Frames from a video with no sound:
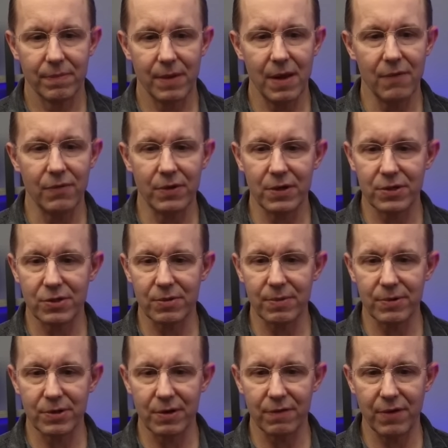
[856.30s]
Even
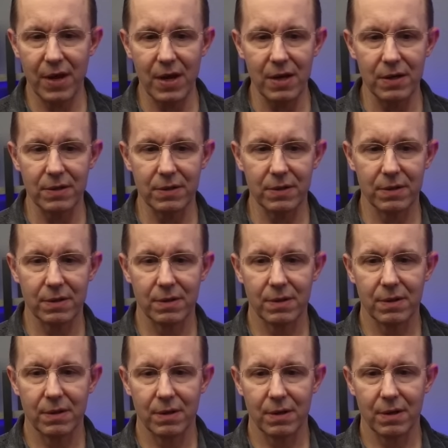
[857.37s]
distribution of heat.
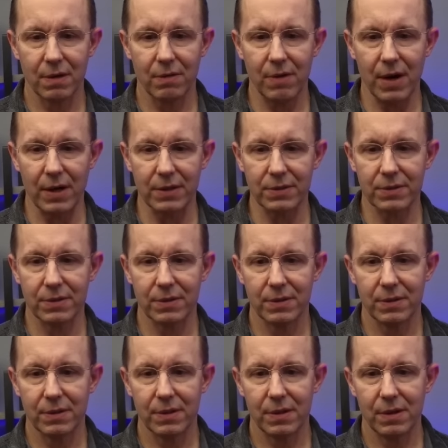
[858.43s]
Correct.
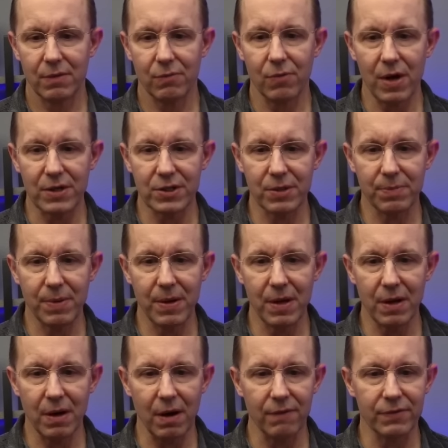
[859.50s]
Recipe
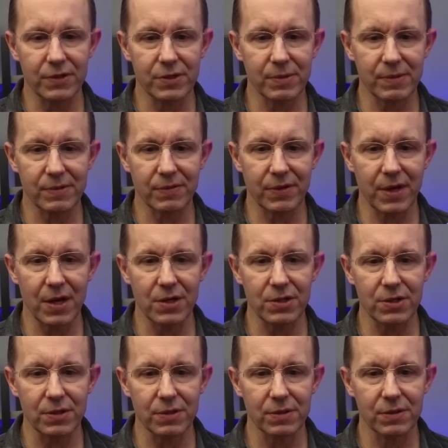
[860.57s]
and oven
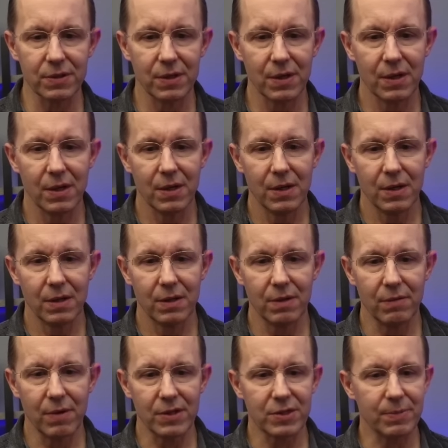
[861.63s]
specifications.
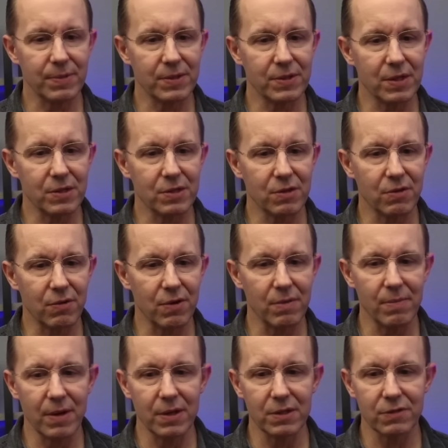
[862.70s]
The recipe says 30
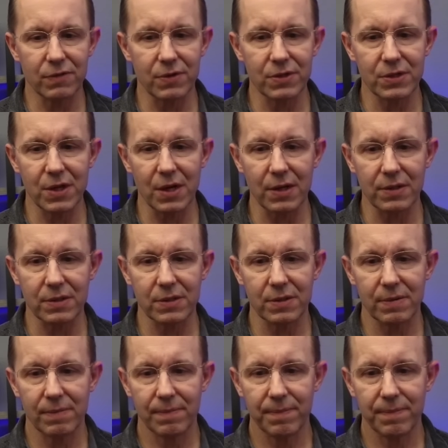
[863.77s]
minutes for 6.